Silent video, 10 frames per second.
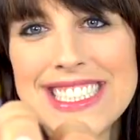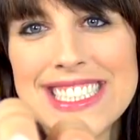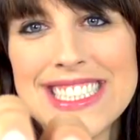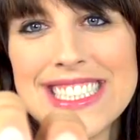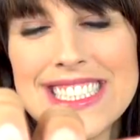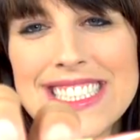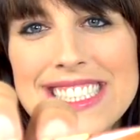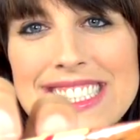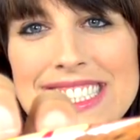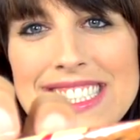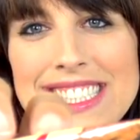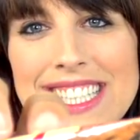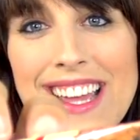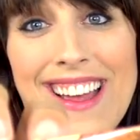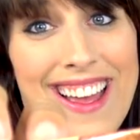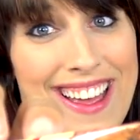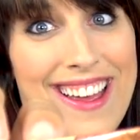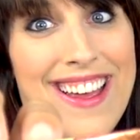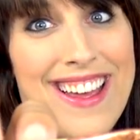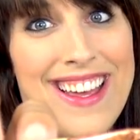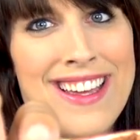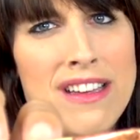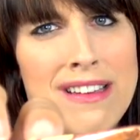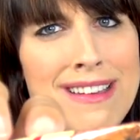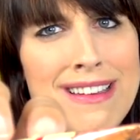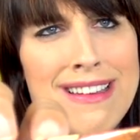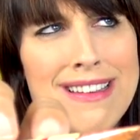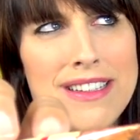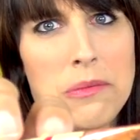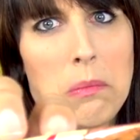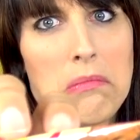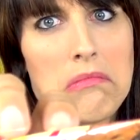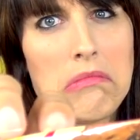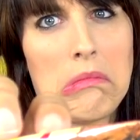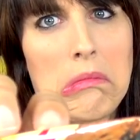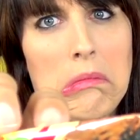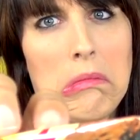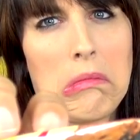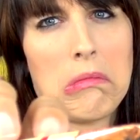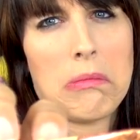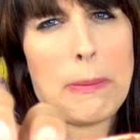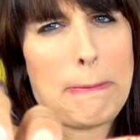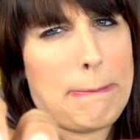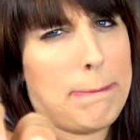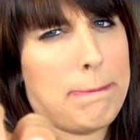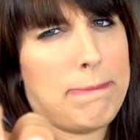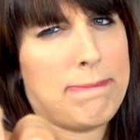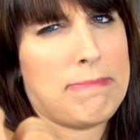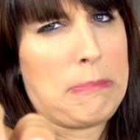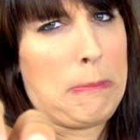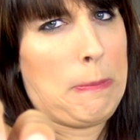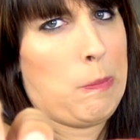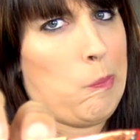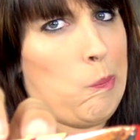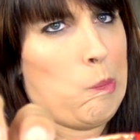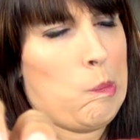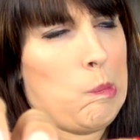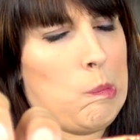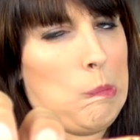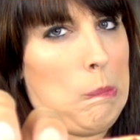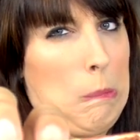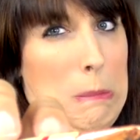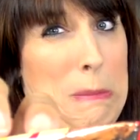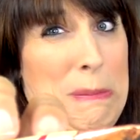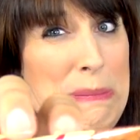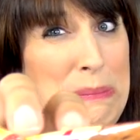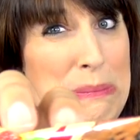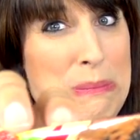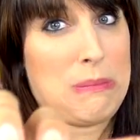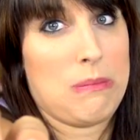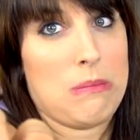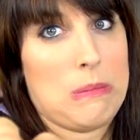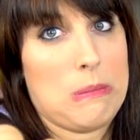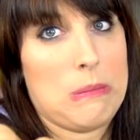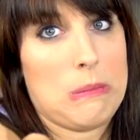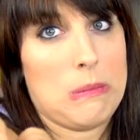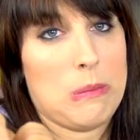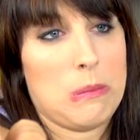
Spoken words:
This person isn't speaking.